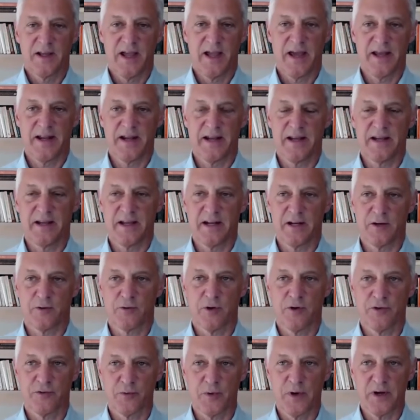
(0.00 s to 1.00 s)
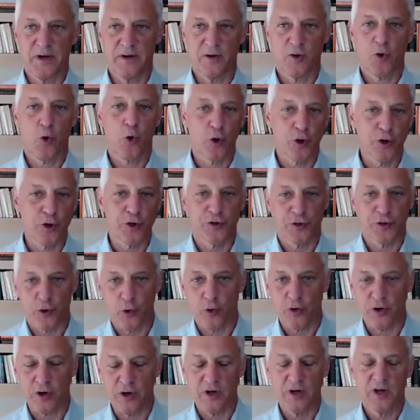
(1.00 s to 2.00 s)
at a, at a growth rate quarter to
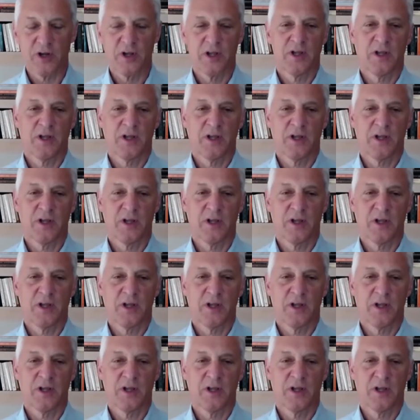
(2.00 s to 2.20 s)
quarter.